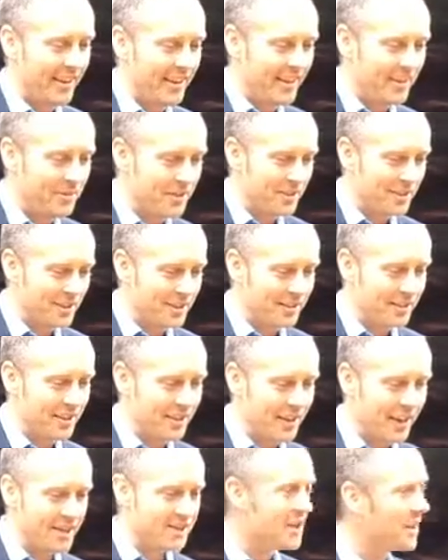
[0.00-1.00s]
The
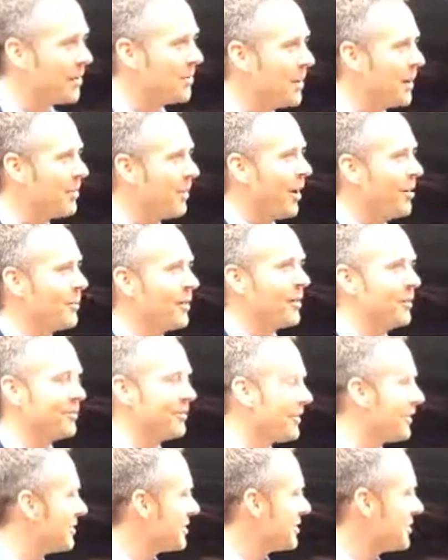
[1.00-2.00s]
next set of people I want
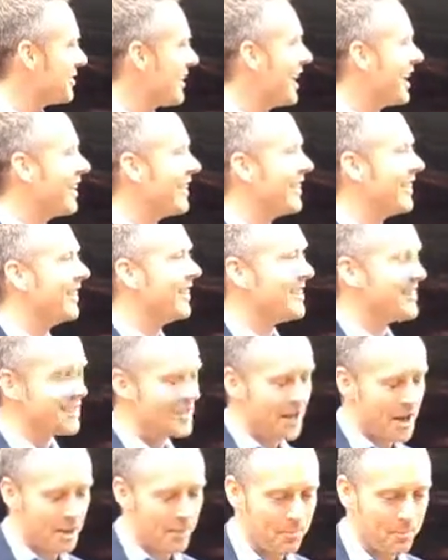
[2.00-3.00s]
to thank is,
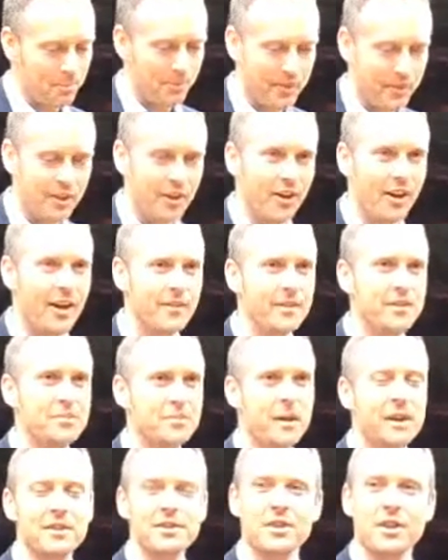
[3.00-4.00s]
having
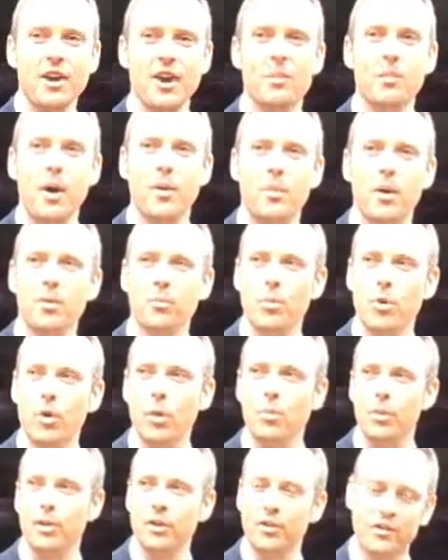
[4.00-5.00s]
spent time up at
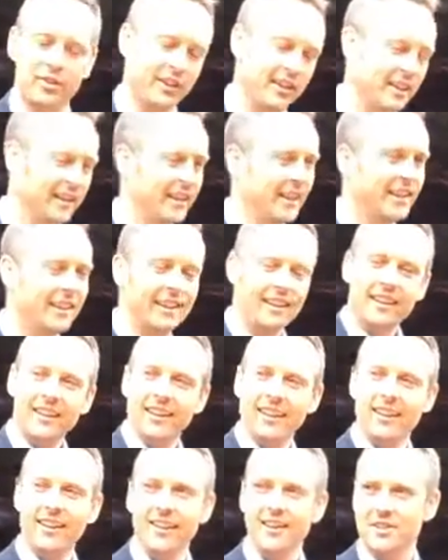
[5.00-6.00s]
Norfolk,
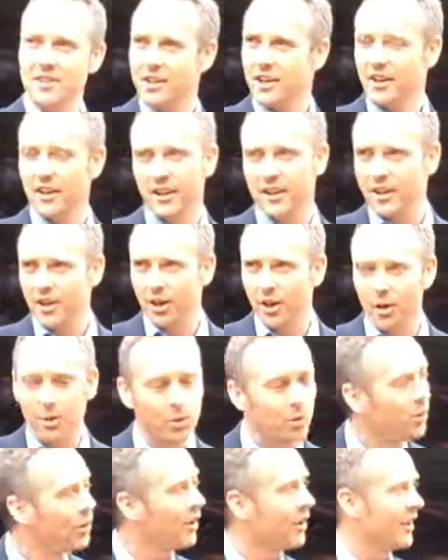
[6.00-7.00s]
it's kind of
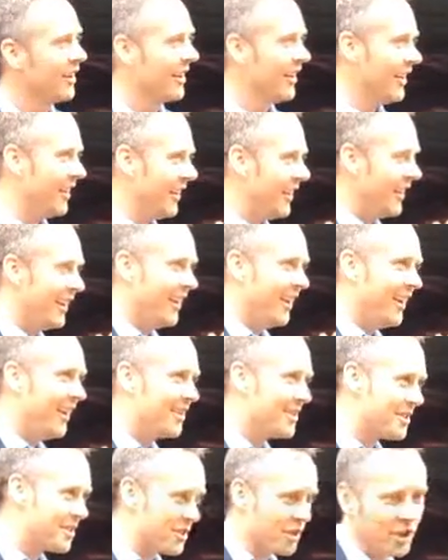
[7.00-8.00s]
cold,
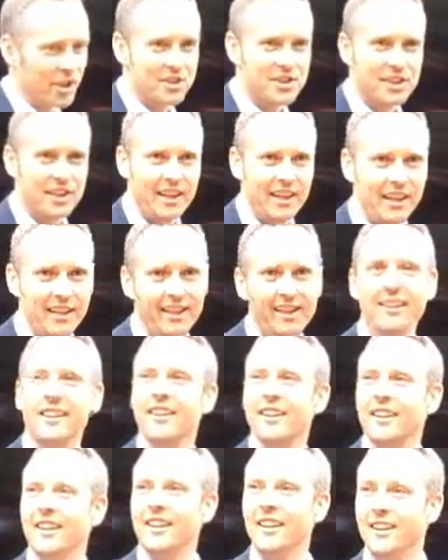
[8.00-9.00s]
it's dirty,
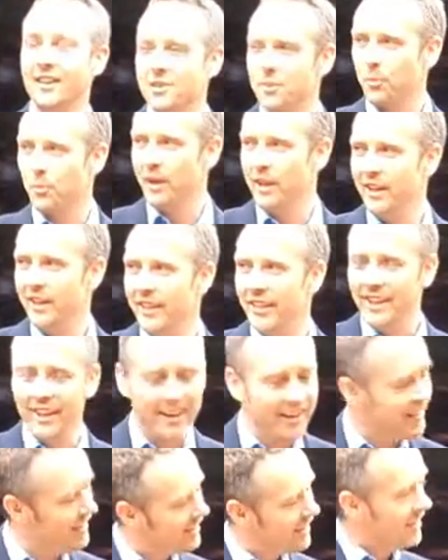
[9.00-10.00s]
it's
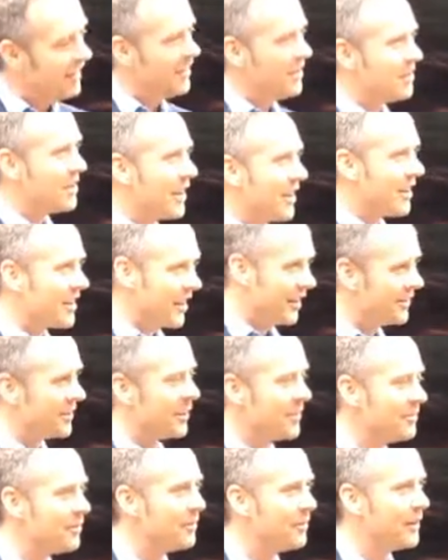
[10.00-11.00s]
windy, you get covered
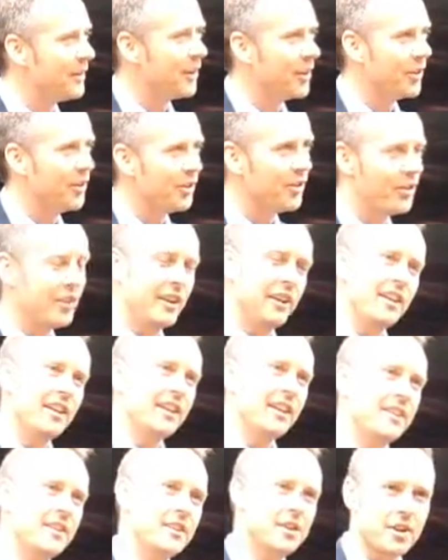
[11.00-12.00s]
in filth,
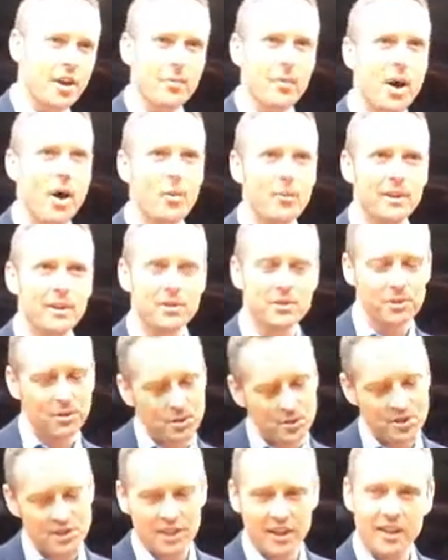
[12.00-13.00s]
you come home
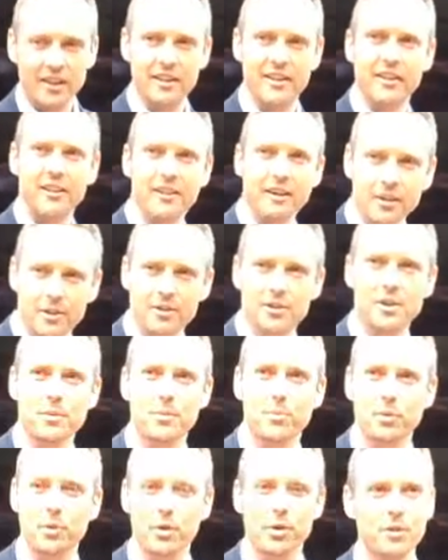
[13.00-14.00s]
exhausted, your knuckles are
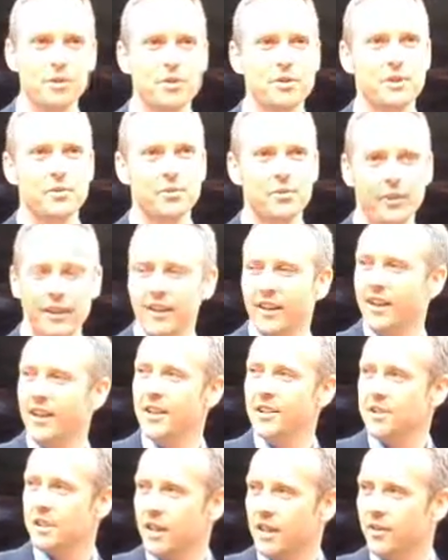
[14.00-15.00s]
bruised, your
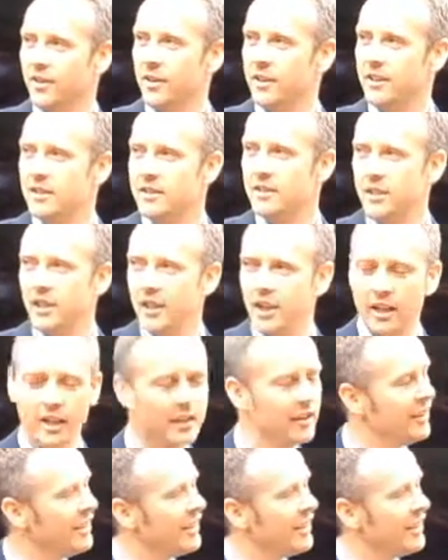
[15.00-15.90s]
fingernails are covered in dirt,